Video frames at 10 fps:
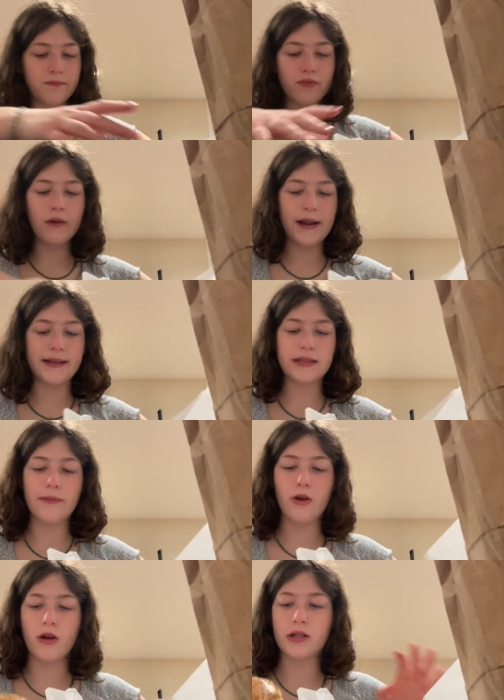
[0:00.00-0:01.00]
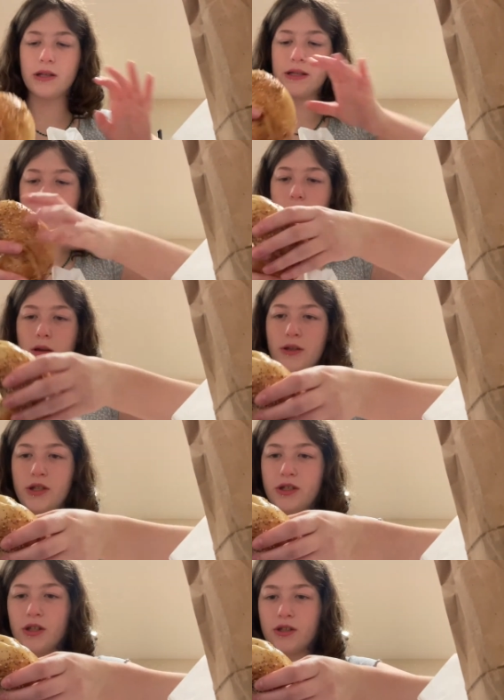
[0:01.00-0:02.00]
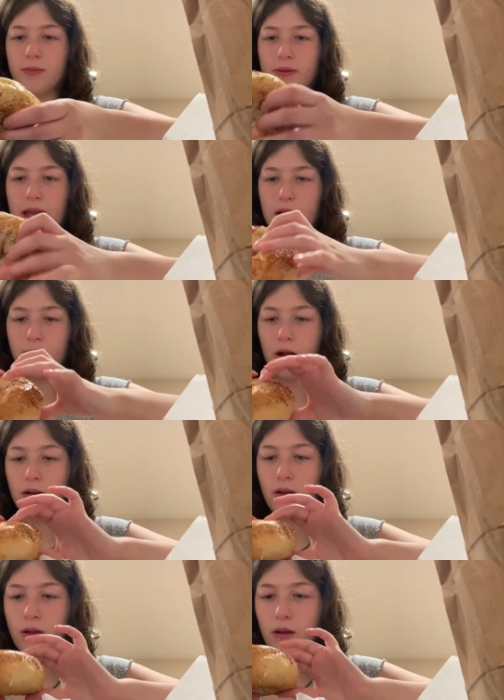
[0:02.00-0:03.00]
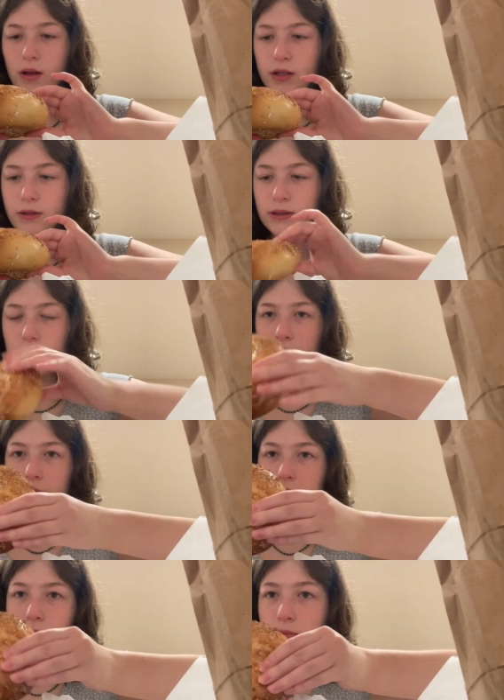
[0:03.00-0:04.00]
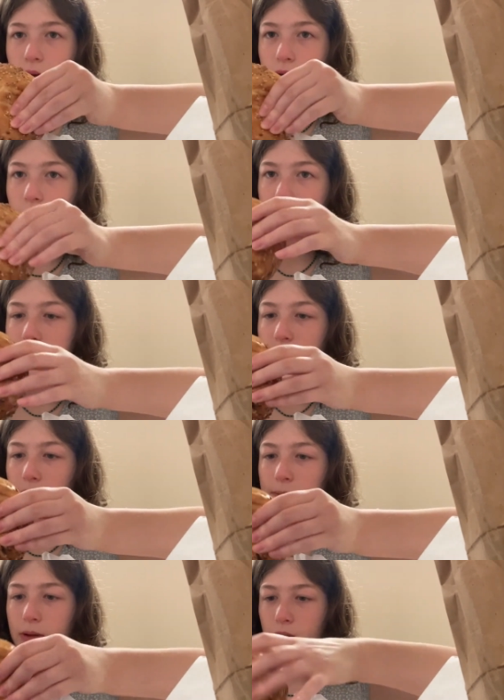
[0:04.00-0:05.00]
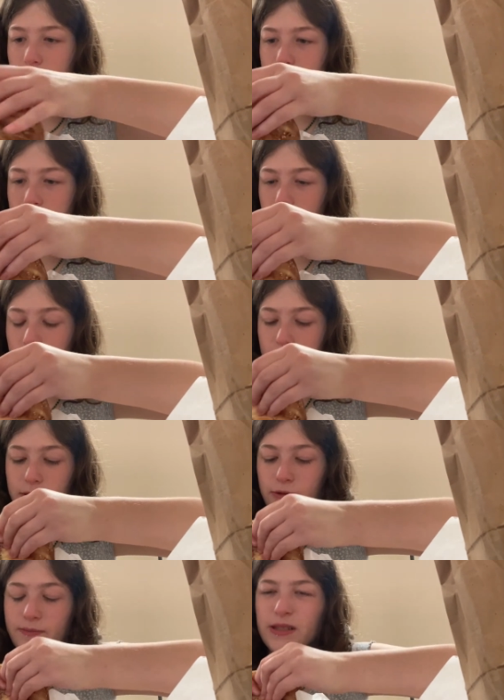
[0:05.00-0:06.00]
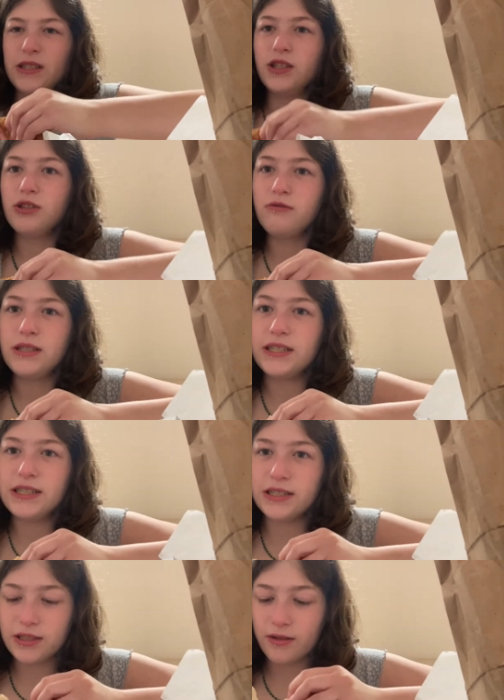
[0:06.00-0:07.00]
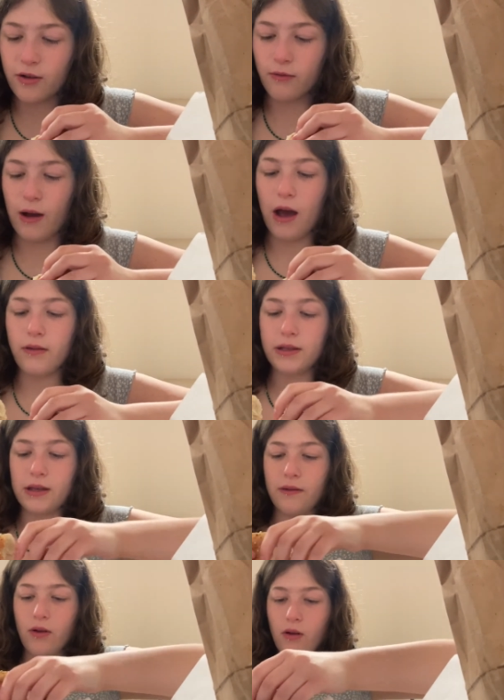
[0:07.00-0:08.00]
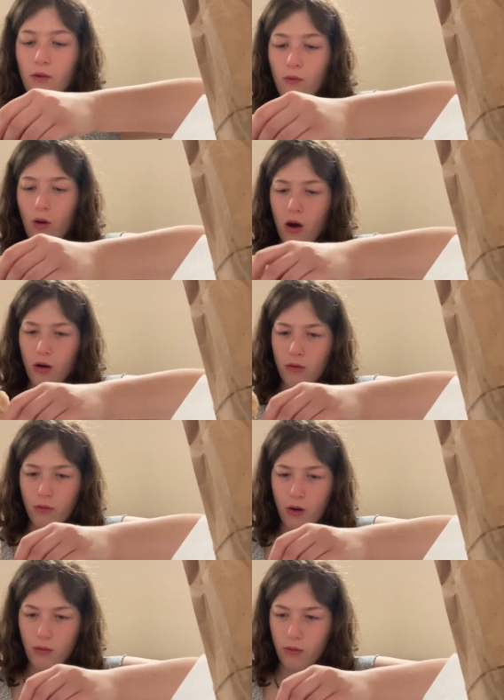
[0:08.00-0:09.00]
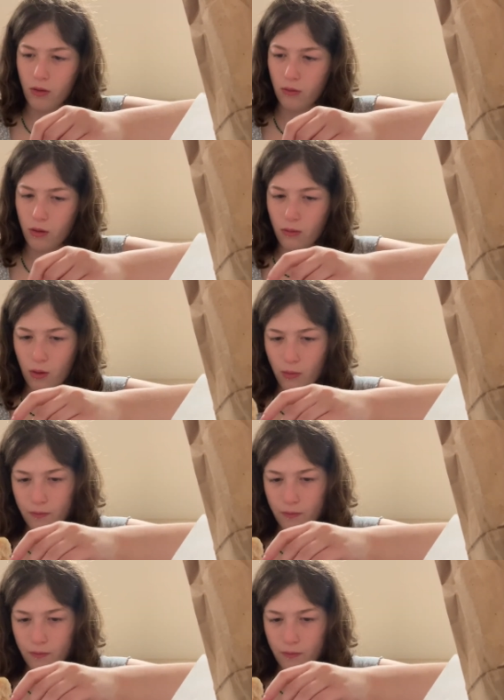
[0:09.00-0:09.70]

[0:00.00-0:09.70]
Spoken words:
pretty similar to this one. It's just the plain one. It's a little burn, it looks like, but it looks good. Let me rip into it. Oh, wow. It's kind of, whoa, whoa, whoa, whoa, whoa.